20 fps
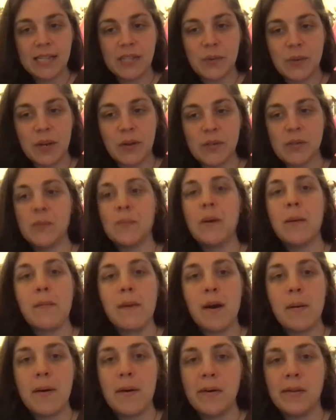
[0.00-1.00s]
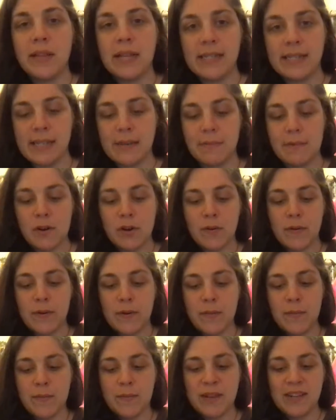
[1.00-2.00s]
So when I was with my mom, I would like sleep in her room.
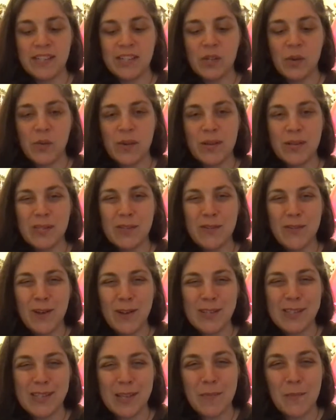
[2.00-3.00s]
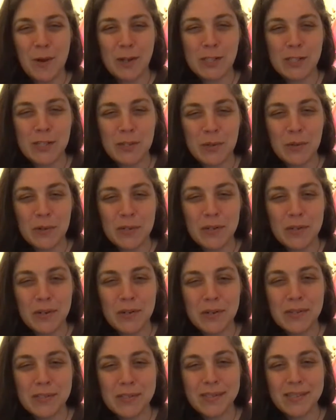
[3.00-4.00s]
And so we used to fall asleep watching Golden
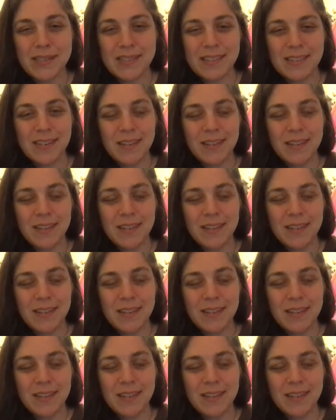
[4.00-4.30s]
Girls